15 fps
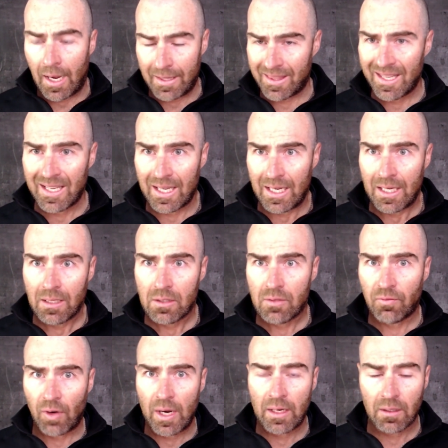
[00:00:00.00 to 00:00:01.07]
I think it is,
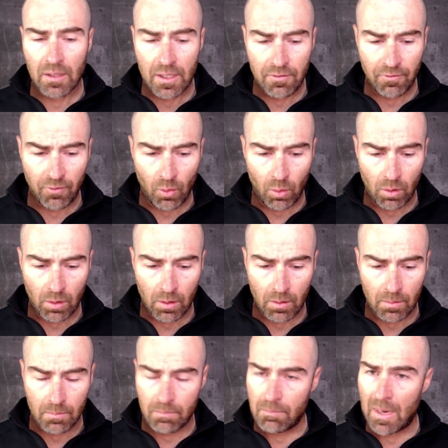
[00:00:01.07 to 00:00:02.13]
frankly,
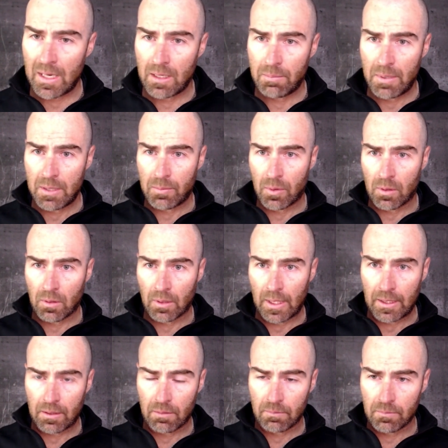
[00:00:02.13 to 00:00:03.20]
for many people.
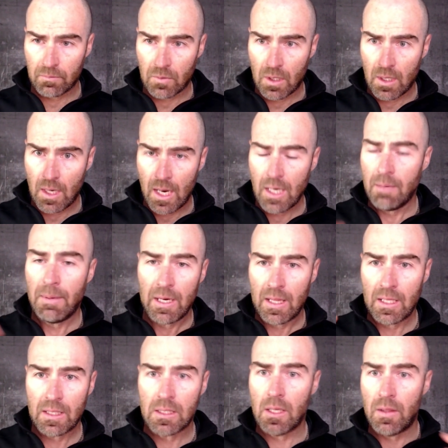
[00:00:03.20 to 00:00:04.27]
Like, anybody
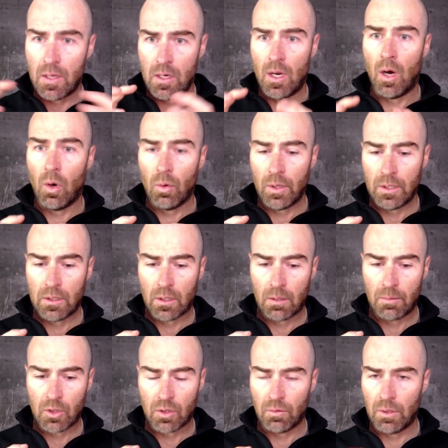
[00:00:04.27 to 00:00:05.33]
that's in the know into
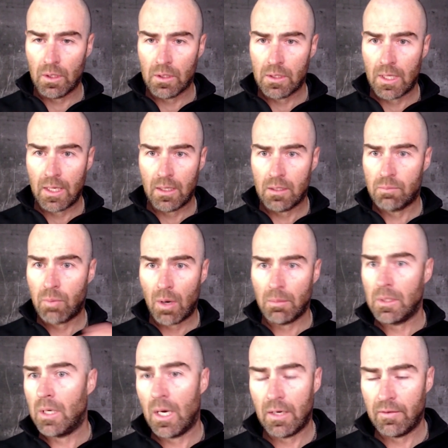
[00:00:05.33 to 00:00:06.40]
commercial real estate is
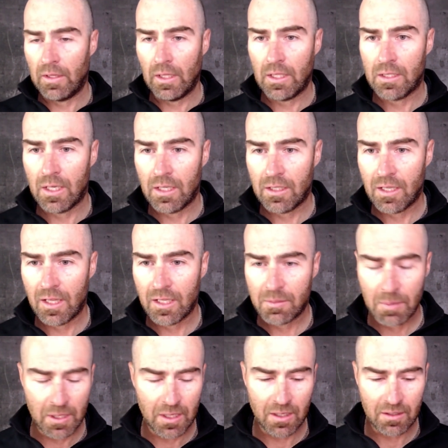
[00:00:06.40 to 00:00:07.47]
probably not even listening to this,
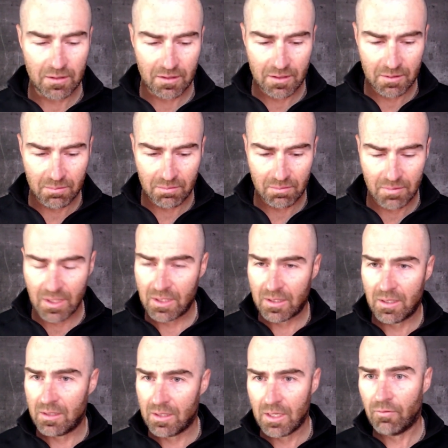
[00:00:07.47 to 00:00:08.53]
because
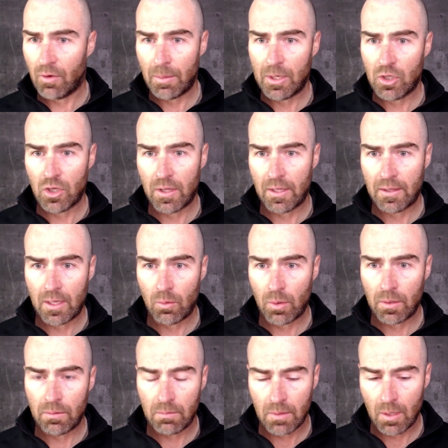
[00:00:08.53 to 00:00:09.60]
this is information that they
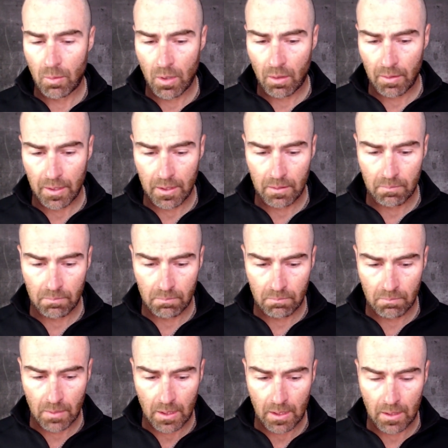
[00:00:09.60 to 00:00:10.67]
would they would already
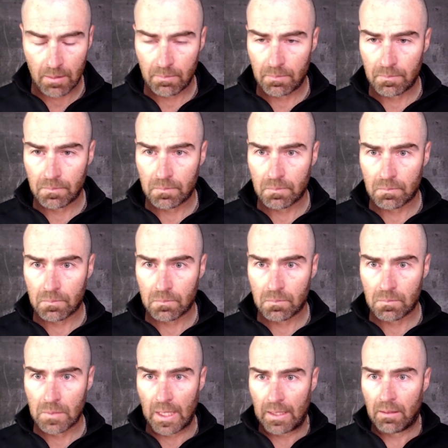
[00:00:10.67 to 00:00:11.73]
um,
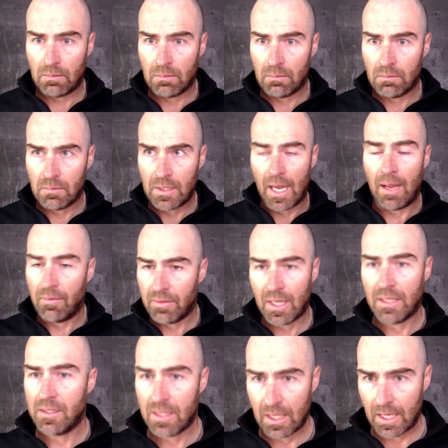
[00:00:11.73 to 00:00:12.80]
like, yeah,
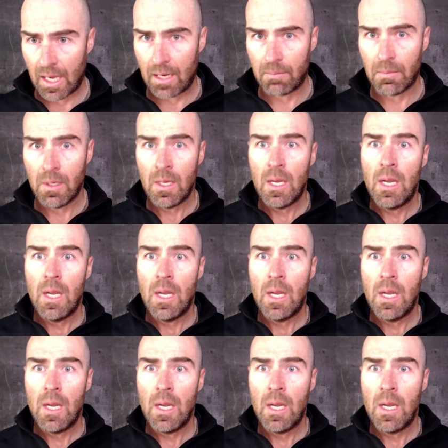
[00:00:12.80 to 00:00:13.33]
that's the game.